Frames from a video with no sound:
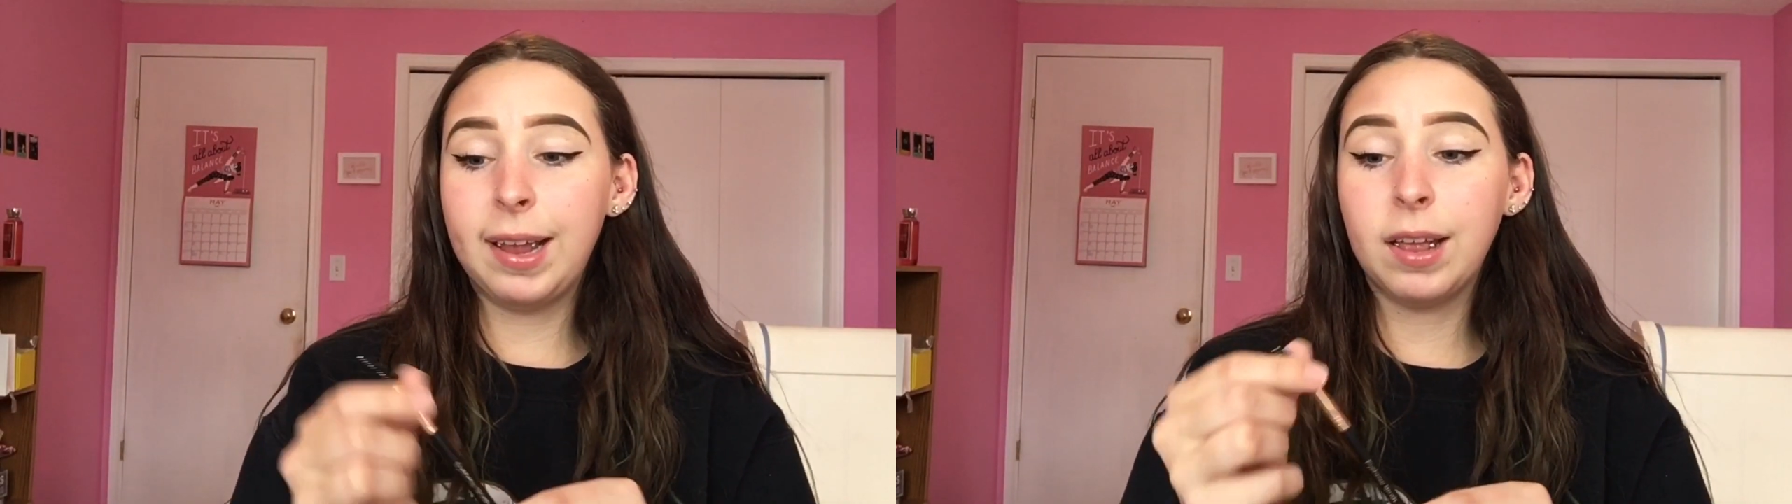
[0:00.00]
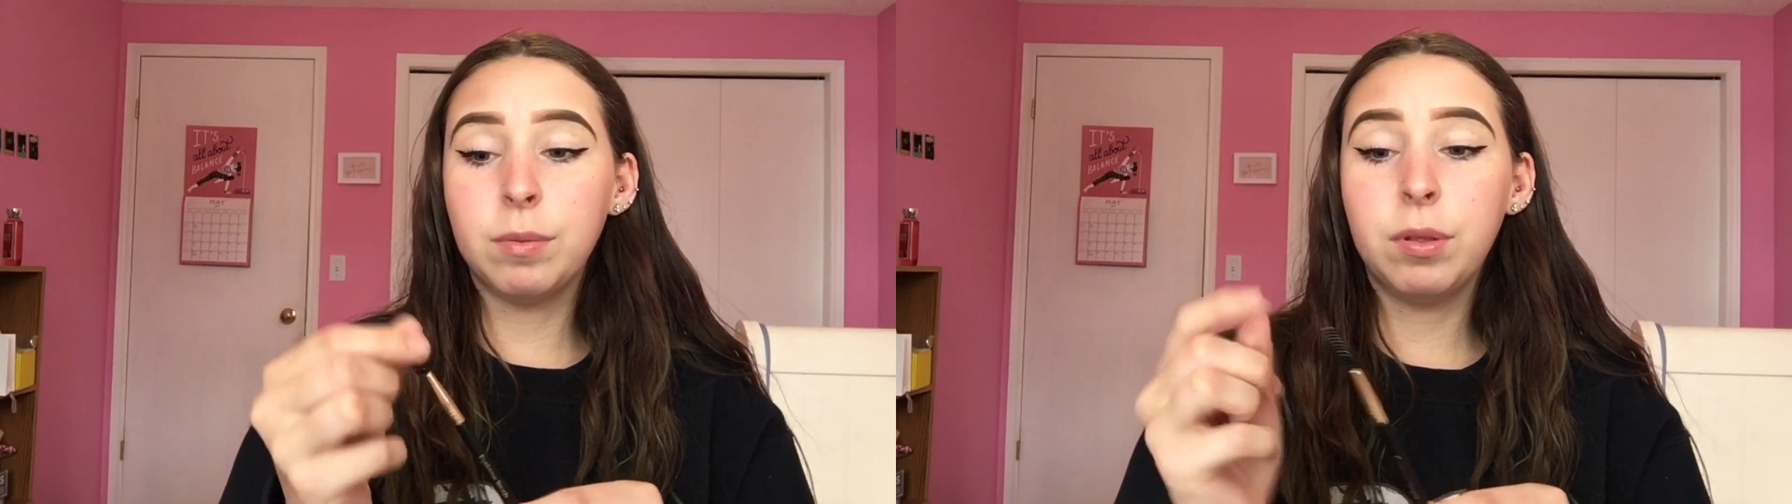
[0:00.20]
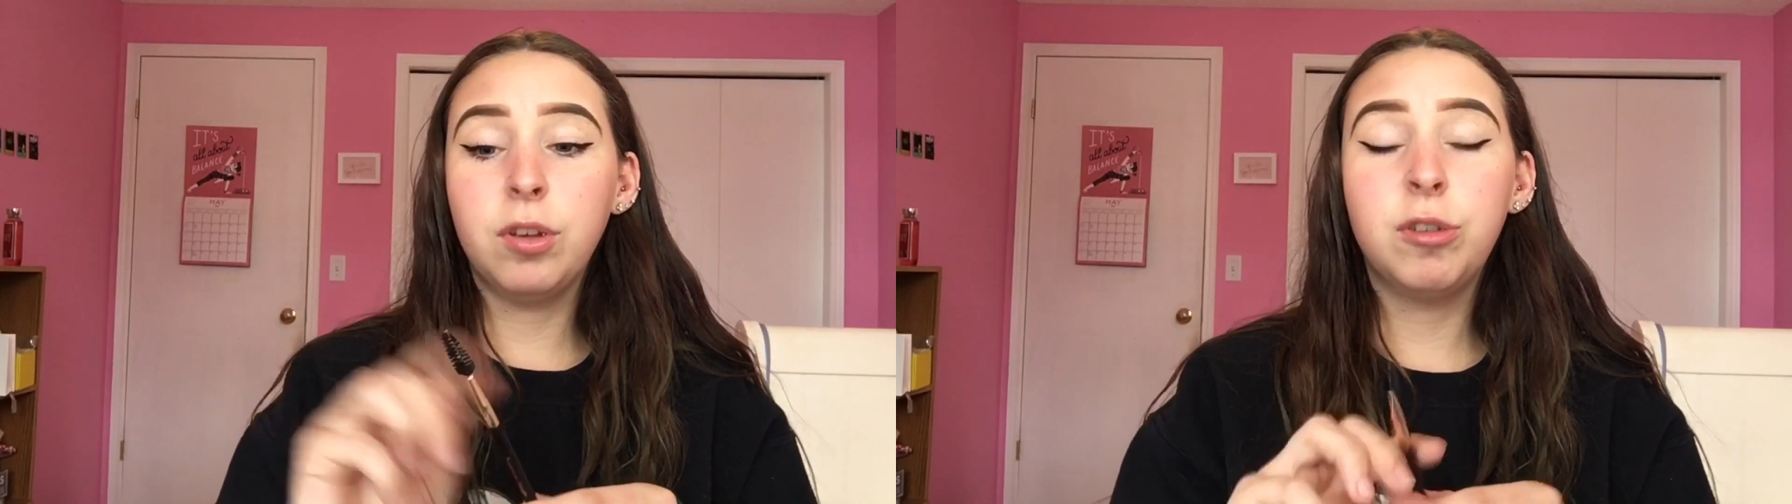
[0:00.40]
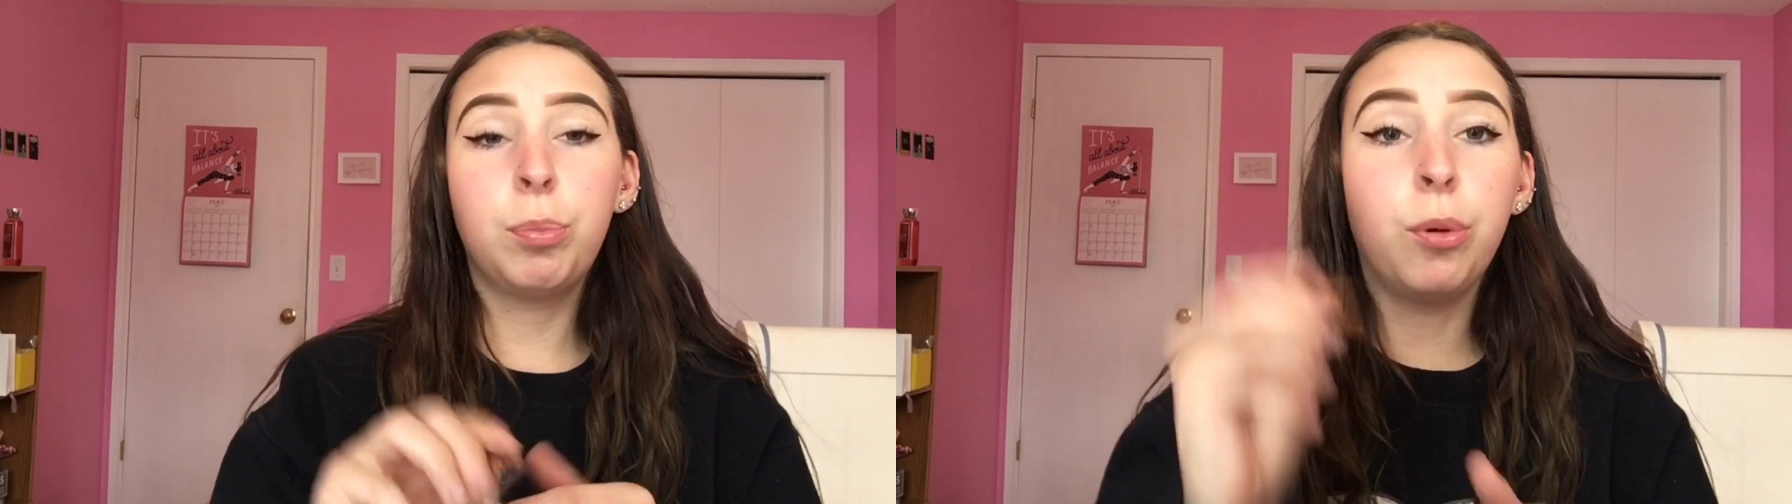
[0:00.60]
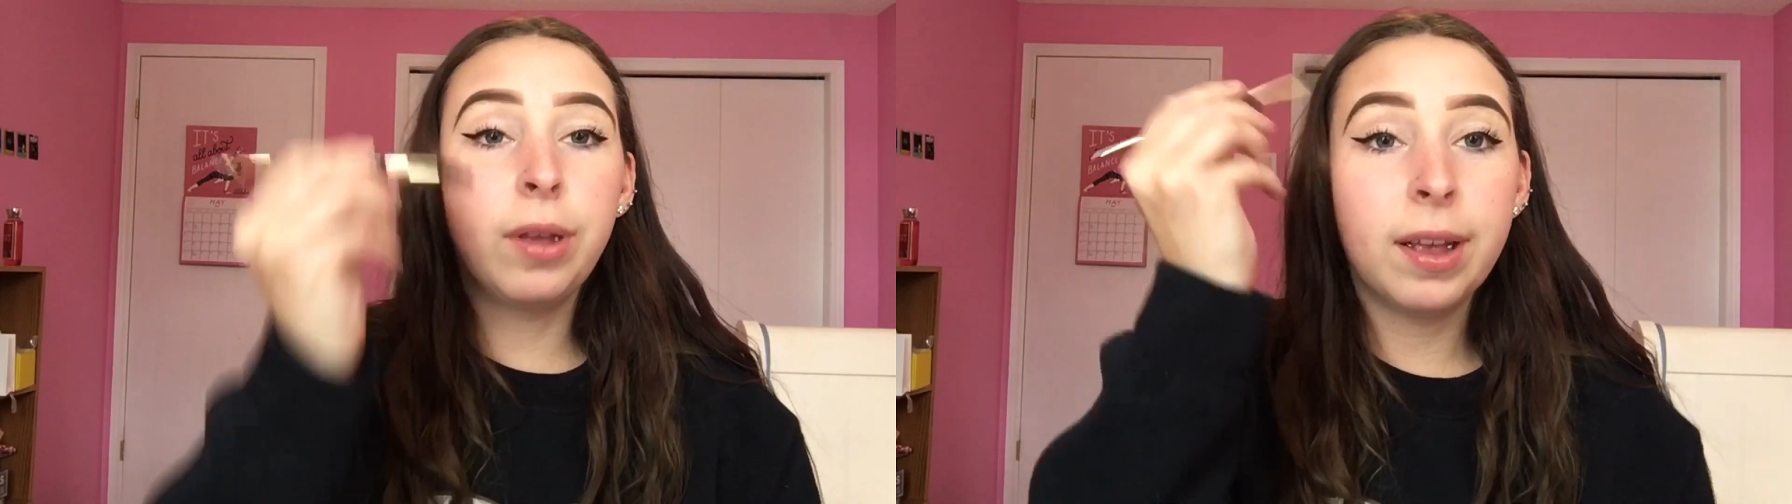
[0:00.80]
And it comes with a
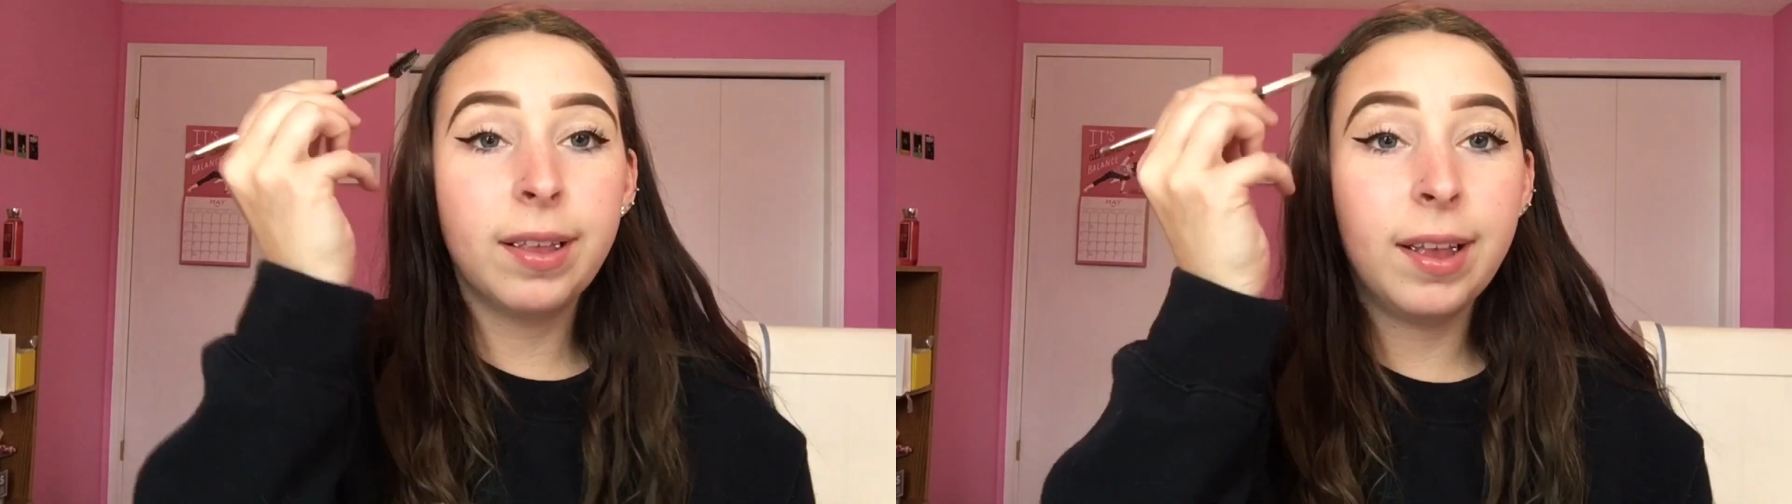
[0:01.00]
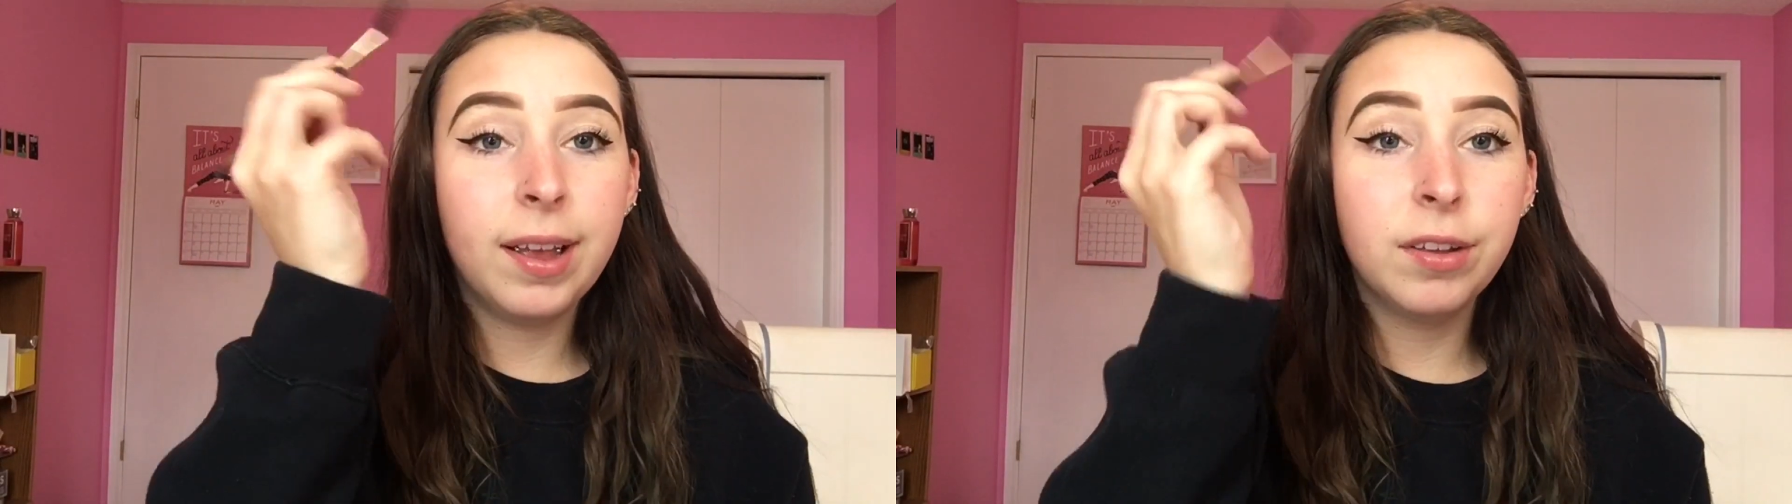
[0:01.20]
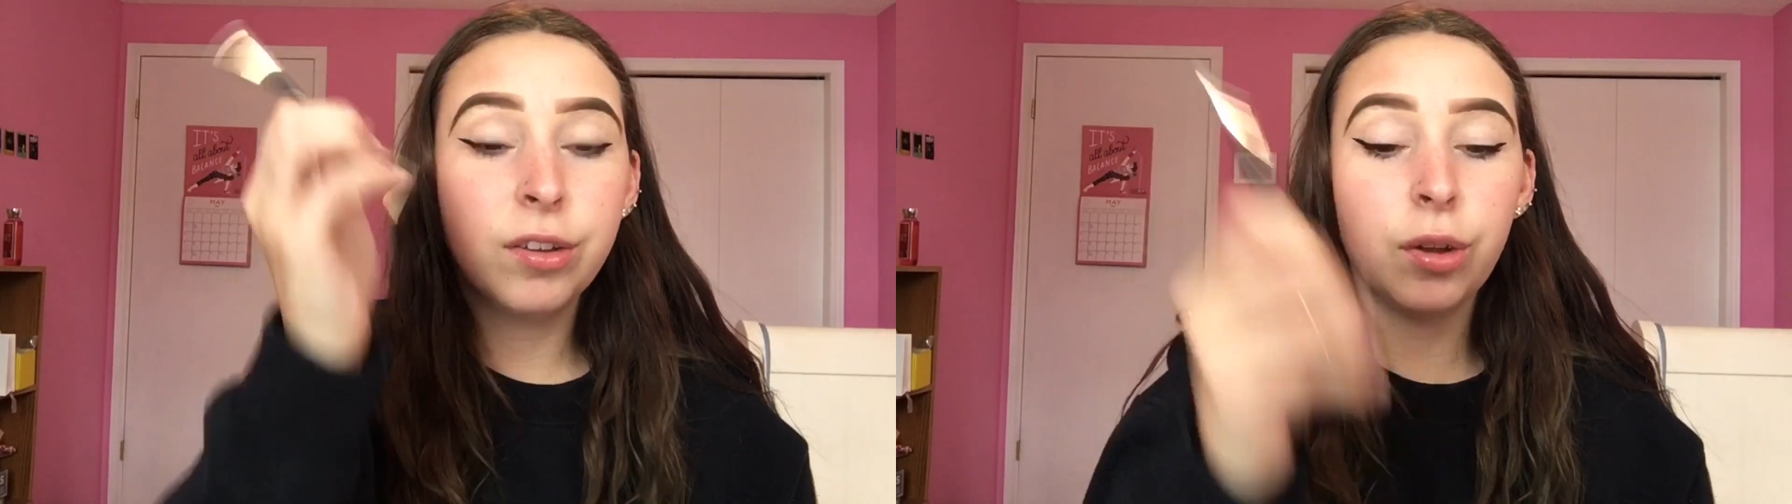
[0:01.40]
spoolie at the end.